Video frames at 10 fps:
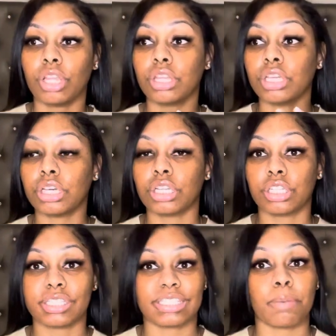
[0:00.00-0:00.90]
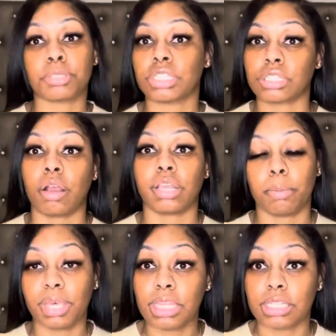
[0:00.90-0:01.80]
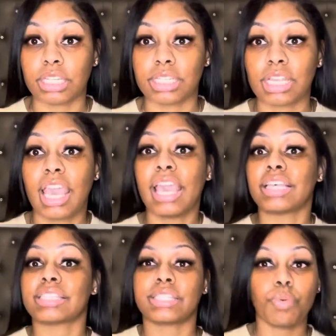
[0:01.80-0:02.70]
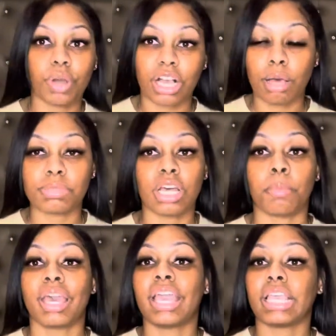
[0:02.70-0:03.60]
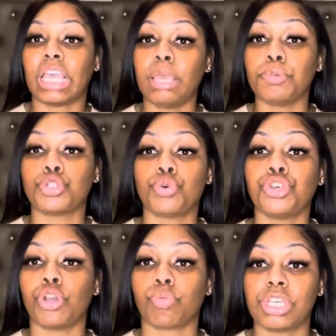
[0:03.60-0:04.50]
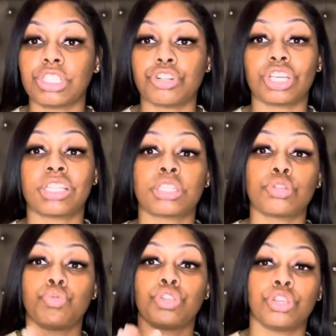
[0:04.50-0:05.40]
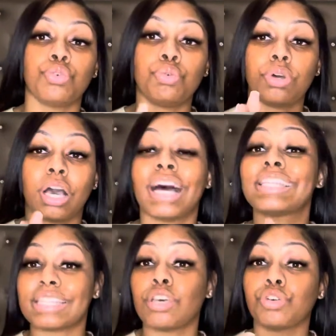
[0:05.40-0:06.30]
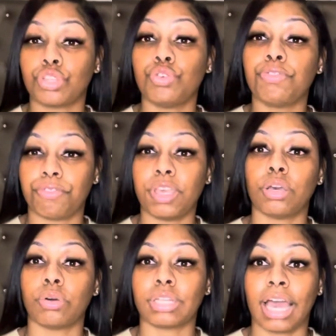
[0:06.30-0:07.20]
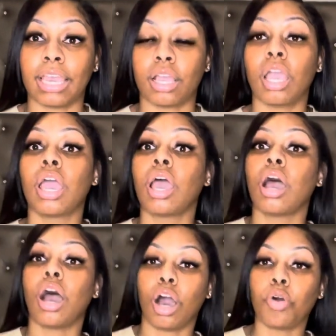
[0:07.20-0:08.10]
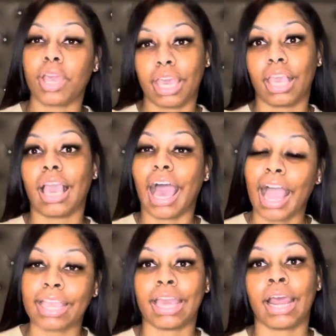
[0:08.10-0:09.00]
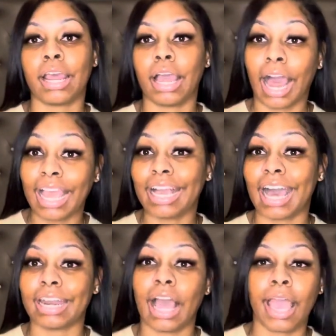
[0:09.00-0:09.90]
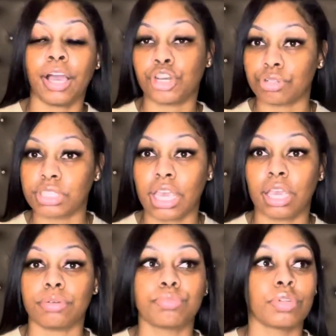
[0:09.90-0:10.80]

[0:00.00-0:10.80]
The the steps to starting a business. See what comes up. Keep doing your research until you until you feel like okay, I get it. I got it. I understand.